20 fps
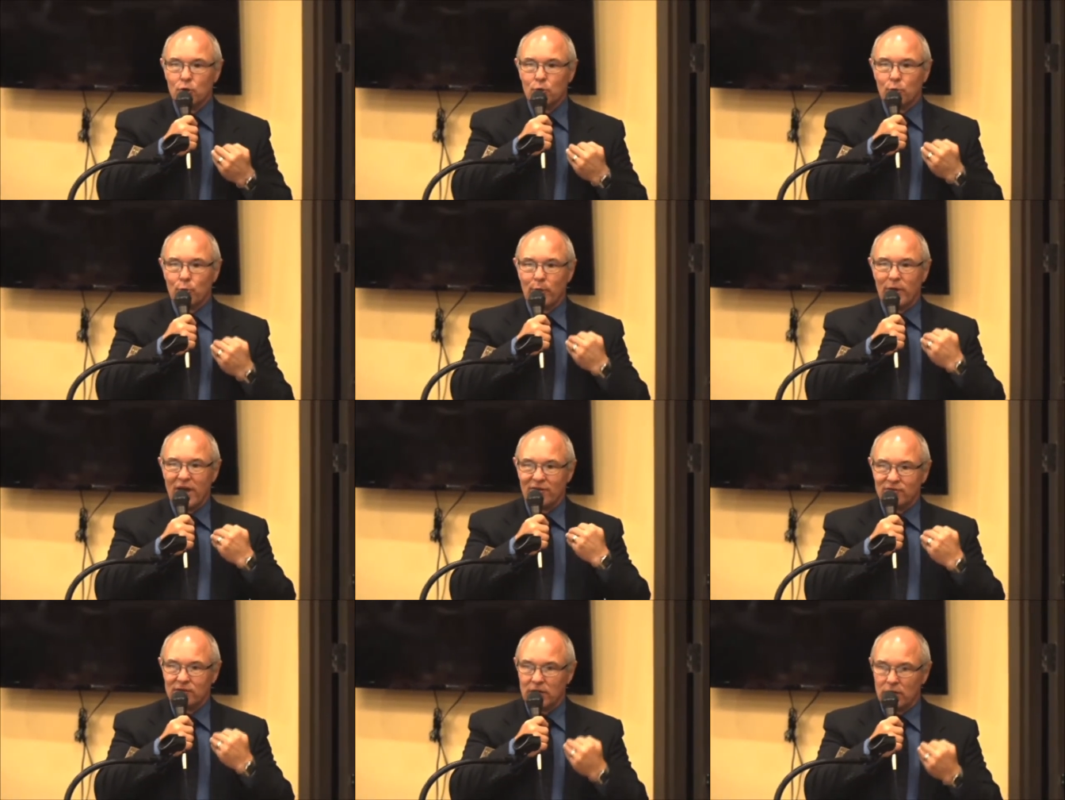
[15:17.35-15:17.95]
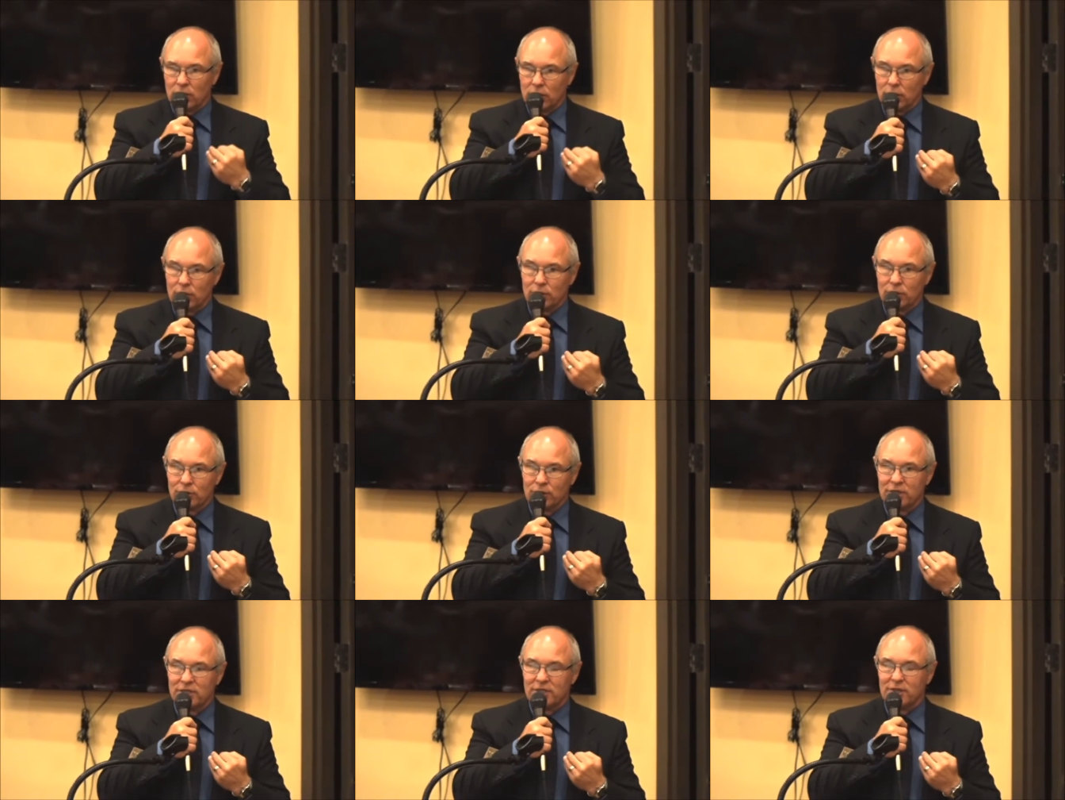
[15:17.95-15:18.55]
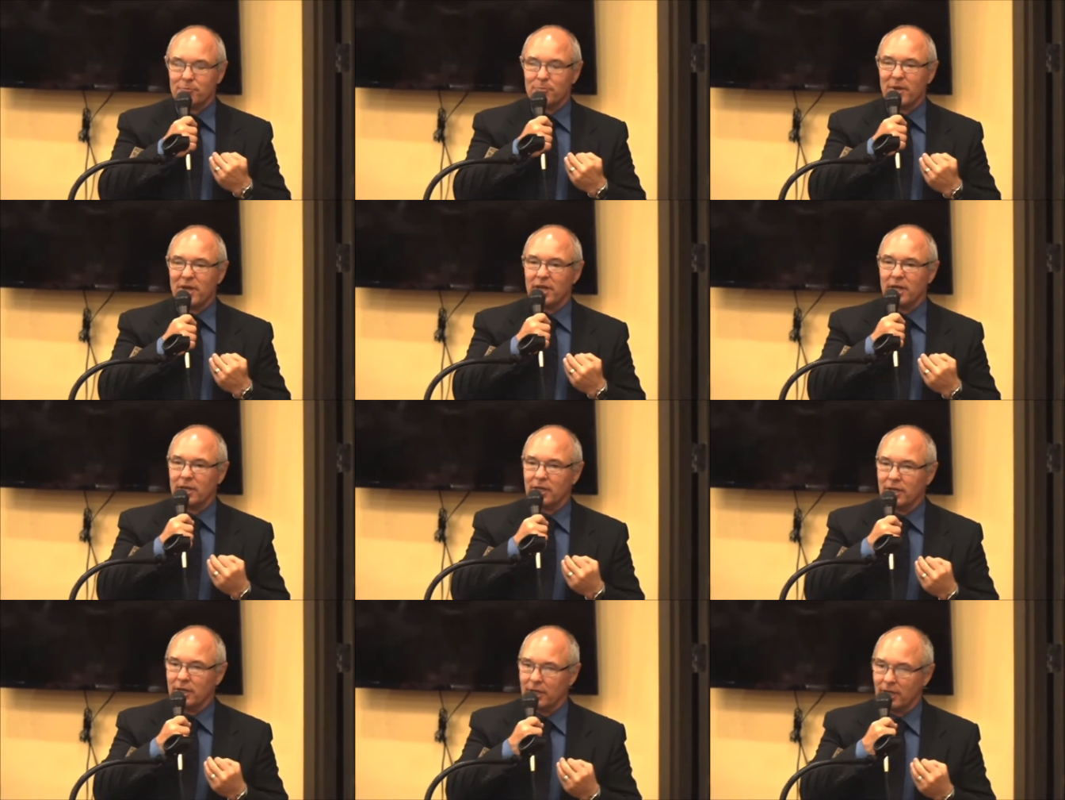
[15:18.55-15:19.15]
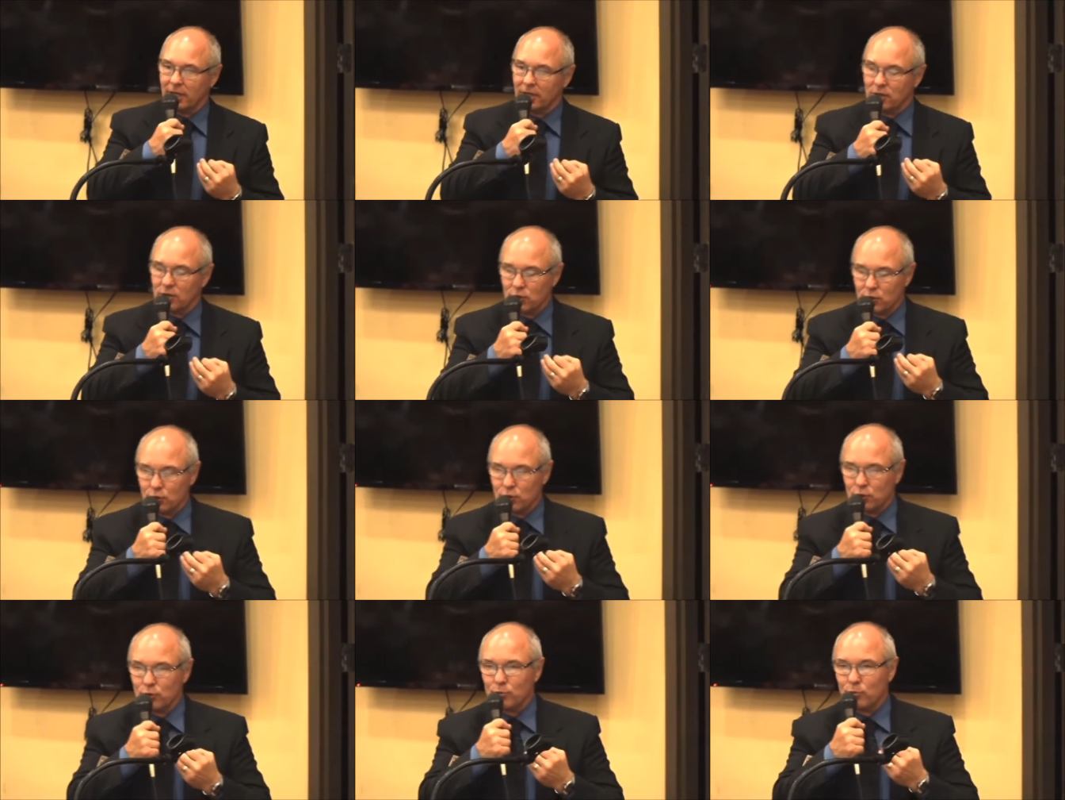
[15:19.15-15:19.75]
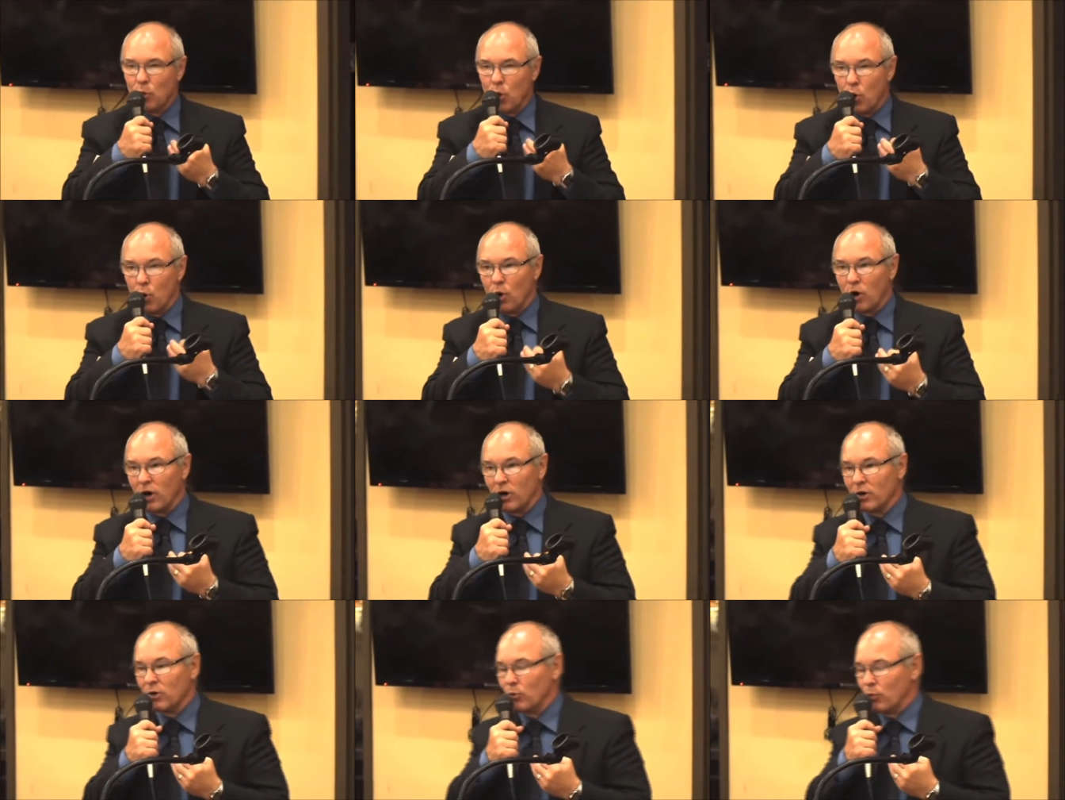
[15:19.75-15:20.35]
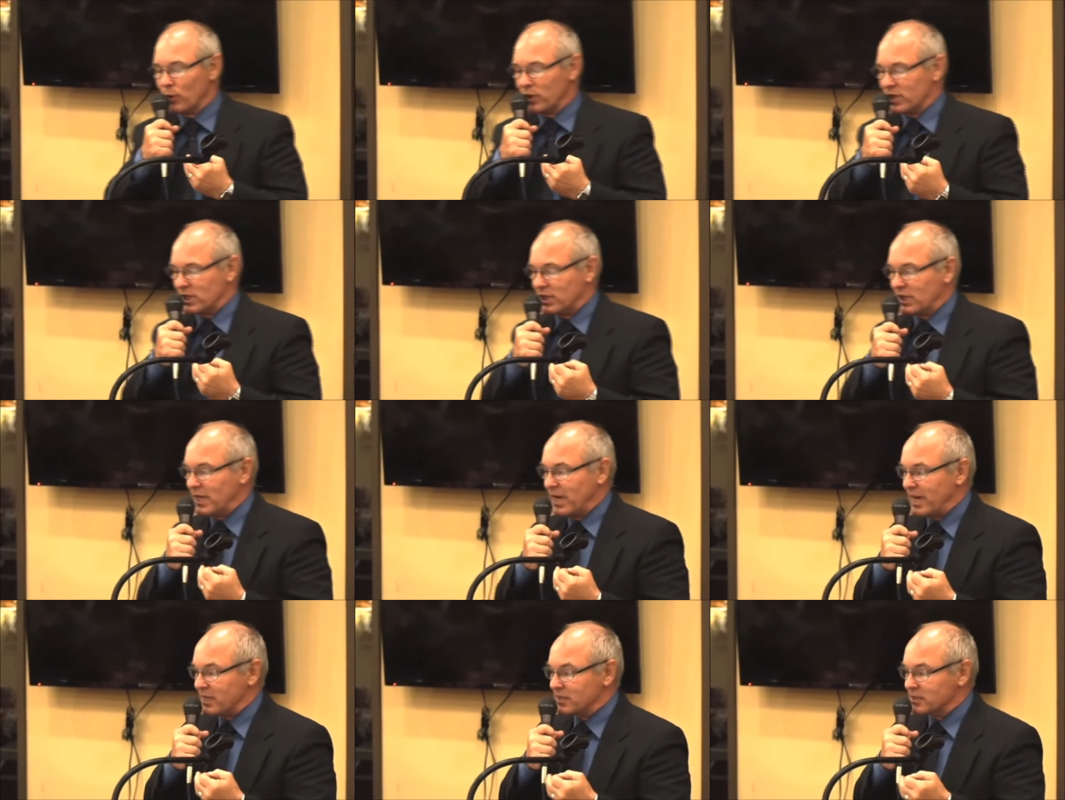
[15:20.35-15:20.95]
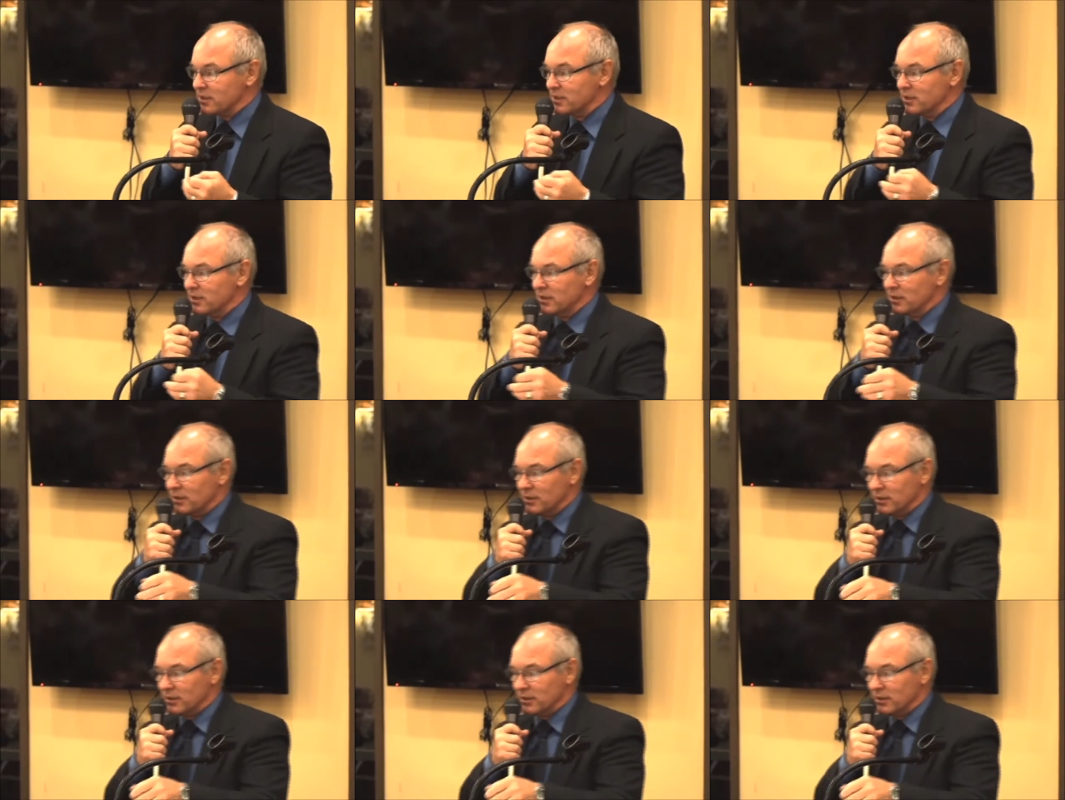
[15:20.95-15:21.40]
We have to learn to make and do more with less.